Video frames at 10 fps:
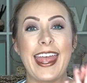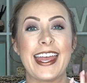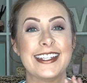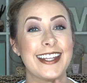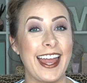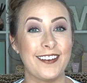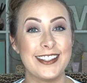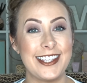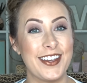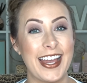And I will
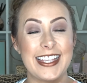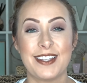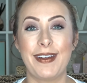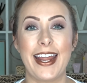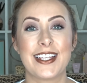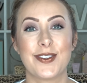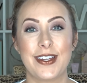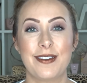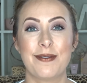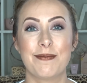see you guys in my next
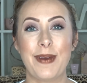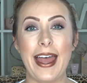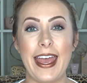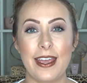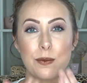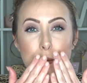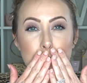one. Bye!